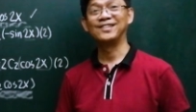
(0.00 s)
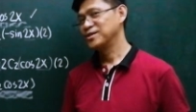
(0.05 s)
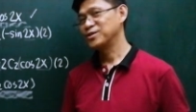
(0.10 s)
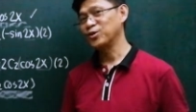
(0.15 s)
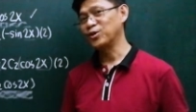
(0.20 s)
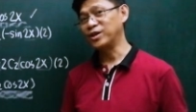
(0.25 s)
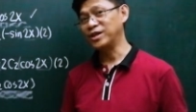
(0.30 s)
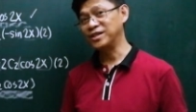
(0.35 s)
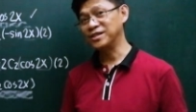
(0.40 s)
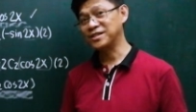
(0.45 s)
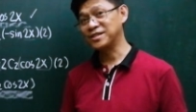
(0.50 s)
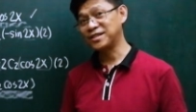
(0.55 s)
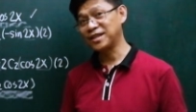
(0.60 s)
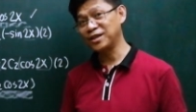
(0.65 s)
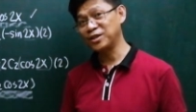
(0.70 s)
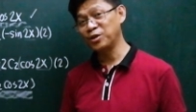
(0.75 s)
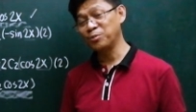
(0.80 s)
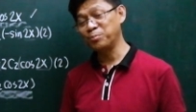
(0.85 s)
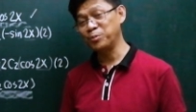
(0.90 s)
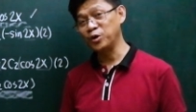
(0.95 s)
So
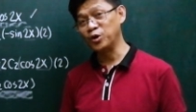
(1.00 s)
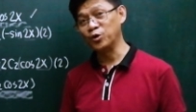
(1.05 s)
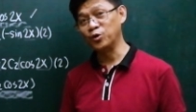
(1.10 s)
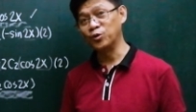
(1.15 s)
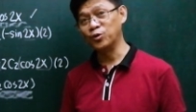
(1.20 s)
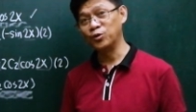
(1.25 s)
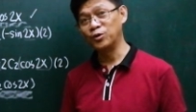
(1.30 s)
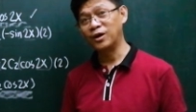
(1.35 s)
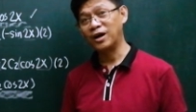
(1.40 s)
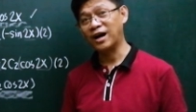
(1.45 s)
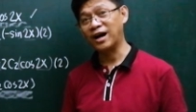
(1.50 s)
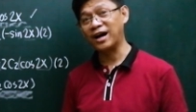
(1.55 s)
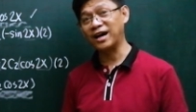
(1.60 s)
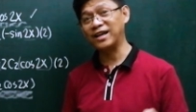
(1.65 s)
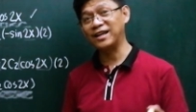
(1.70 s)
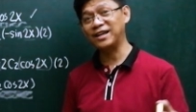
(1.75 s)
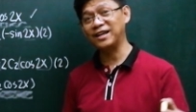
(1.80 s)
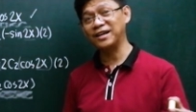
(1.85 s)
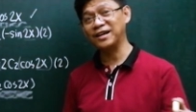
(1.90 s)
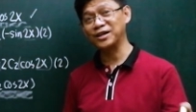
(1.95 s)
instead of you
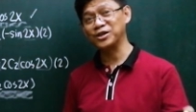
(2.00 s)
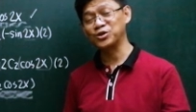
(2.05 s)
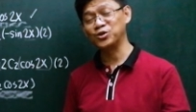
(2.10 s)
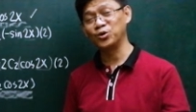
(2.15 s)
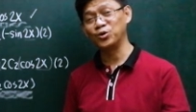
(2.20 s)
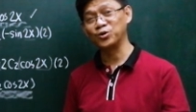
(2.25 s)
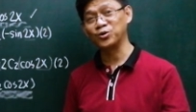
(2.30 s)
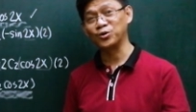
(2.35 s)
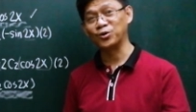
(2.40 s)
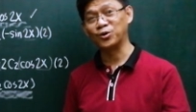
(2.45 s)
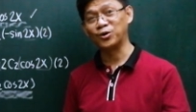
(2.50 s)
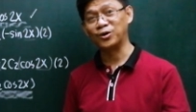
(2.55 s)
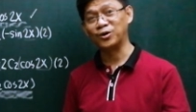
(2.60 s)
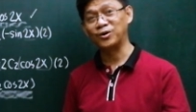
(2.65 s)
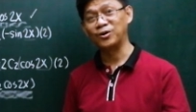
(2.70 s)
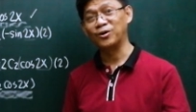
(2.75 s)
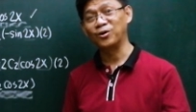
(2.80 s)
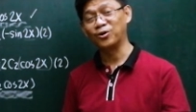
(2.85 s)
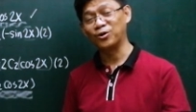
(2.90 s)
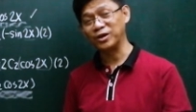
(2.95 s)
hiring a
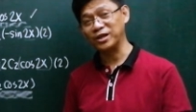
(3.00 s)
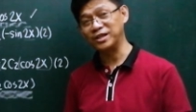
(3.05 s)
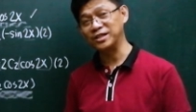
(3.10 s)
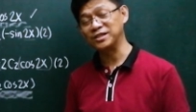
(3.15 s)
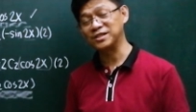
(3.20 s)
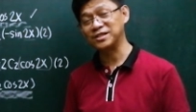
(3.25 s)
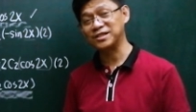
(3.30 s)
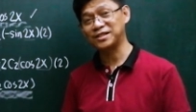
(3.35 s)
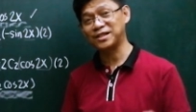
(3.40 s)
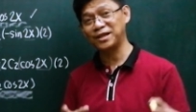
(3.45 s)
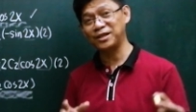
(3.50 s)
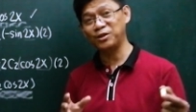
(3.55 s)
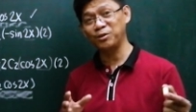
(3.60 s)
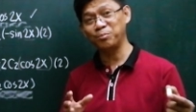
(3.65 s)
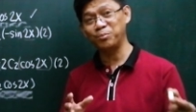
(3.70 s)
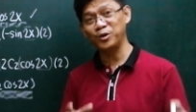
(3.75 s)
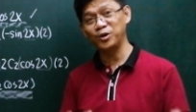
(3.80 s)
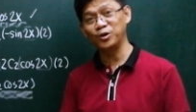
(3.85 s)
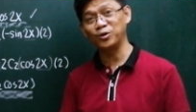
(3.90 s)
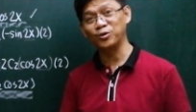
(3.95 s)
tutor or instead
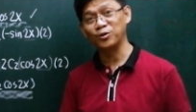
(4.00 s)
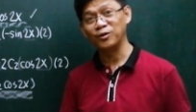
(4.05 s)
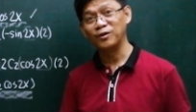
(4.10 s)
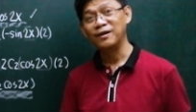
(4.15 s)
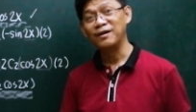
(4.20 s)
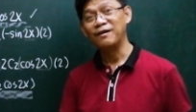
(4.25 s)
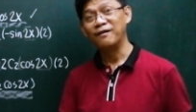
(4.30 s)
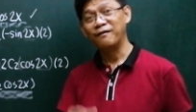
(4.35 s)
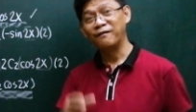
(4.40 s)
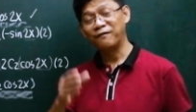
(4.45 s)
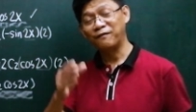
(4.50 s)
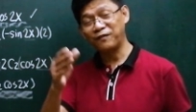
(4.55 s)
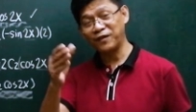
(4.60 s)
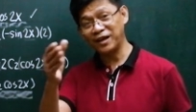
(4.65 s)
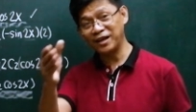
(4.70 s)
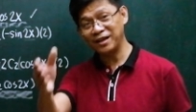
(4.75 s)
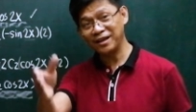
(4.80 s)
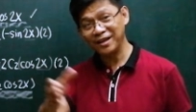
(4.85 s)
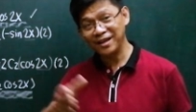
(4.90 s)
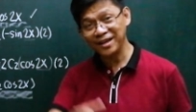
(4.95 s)
of you
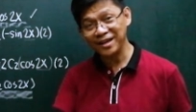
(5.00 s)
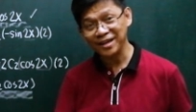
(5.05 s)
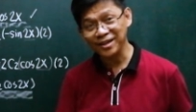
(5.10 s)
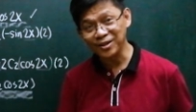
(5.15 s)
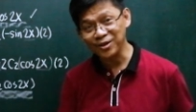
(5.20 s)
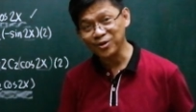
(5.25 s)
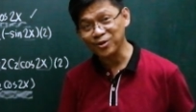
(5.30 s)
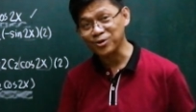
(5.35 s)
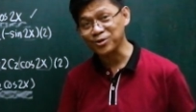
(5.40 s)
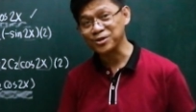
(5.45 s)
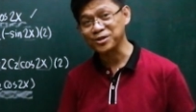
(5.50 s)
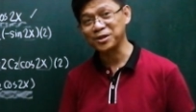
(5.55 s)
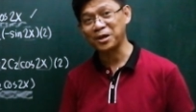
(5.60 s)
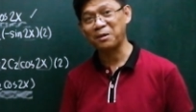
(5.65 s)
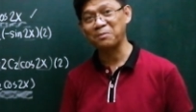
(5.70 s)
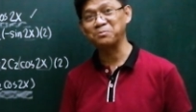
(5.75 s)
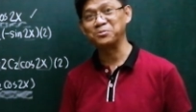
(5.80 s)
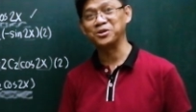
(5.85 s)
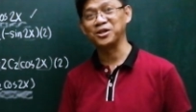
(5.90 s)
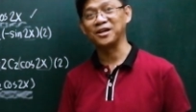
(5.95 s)
failing in your
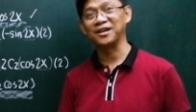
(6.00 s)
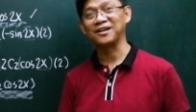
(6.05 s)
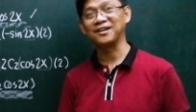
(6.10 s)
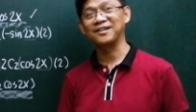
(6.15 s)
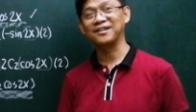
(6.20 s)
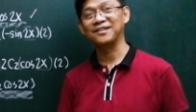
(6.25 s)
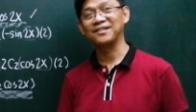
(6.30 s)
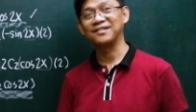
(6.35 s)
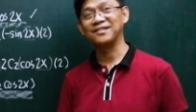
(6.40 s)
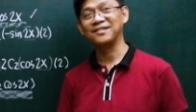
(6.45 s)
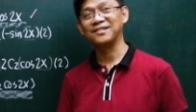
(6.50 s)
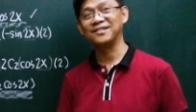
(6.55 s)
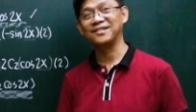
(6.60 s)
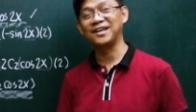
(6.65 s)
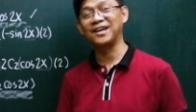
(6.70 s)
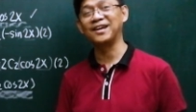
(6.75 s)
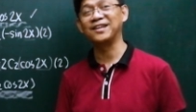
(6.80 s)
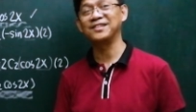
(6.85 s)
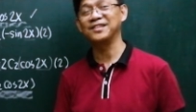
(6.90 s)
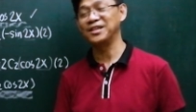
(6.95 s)
subject,
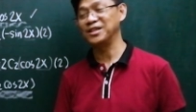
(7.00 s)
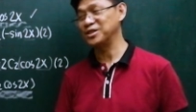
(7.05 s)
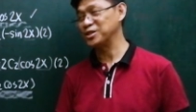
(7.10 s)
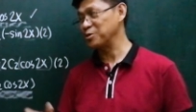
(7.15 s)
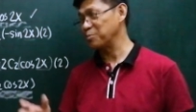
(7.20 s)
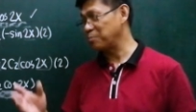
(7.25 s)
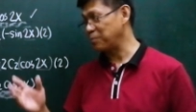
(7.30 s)
then it's